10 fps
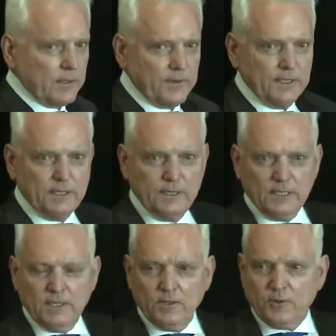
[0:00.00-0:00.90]
of the
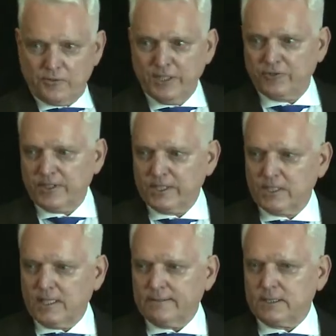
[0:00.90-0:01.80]
$3 trillion
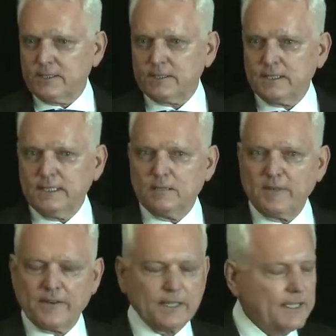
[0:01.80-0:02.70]
in
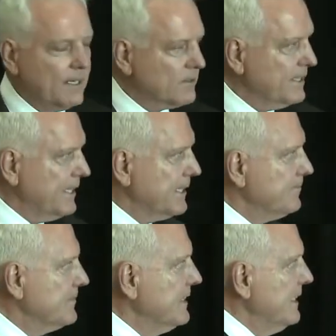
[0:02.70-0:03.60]
American healthcare.
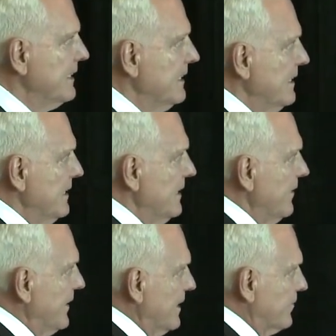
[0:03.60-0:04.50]

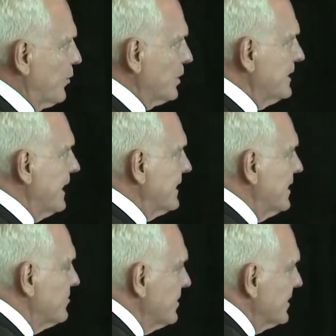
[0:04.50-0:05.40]
There are
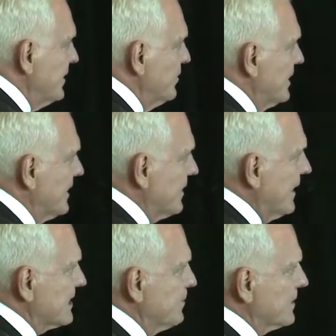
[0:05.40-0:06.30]
4,900 acute care
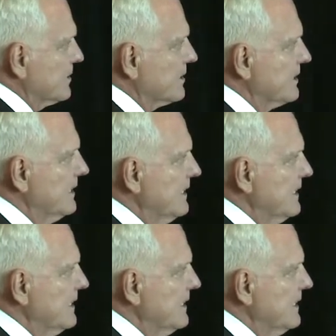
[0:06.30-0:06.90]
hospitals.